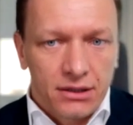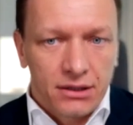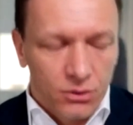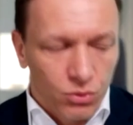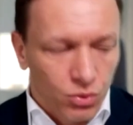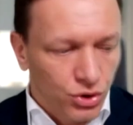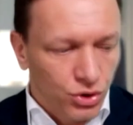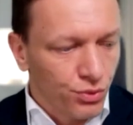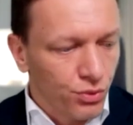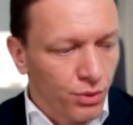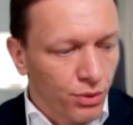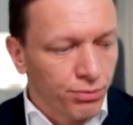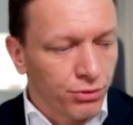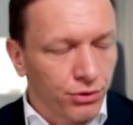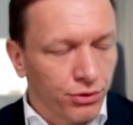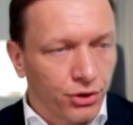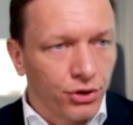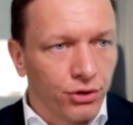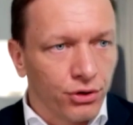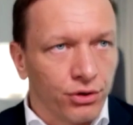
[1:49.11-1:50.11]
which we
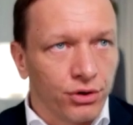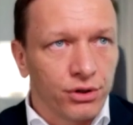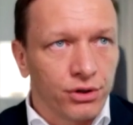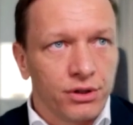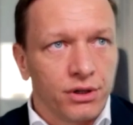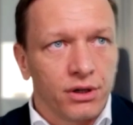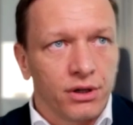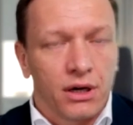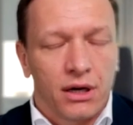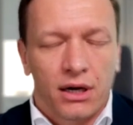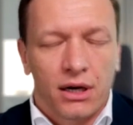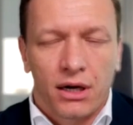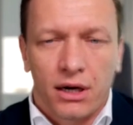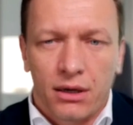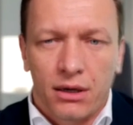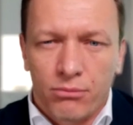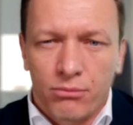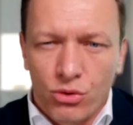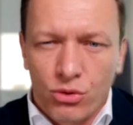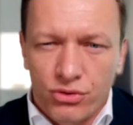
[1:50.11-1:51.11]
procured
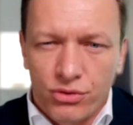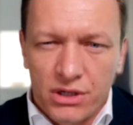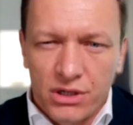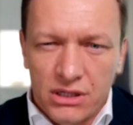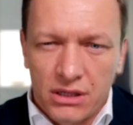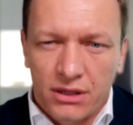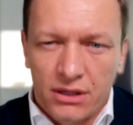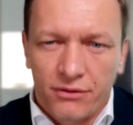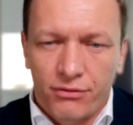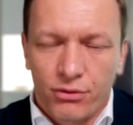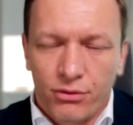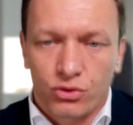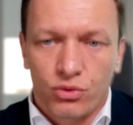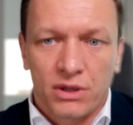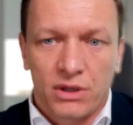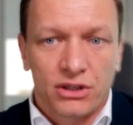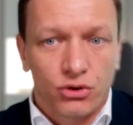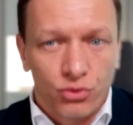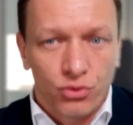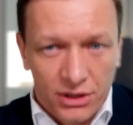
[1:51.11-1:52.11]
most recently for
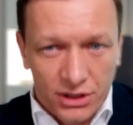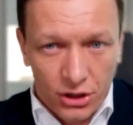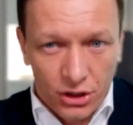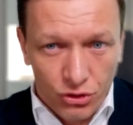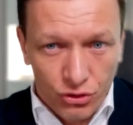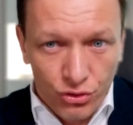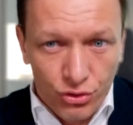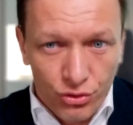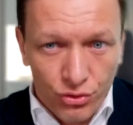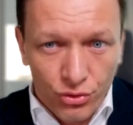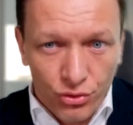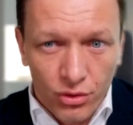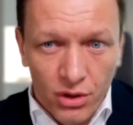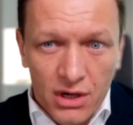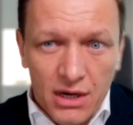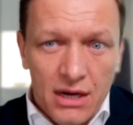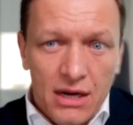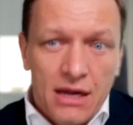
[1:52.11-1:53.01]
2022,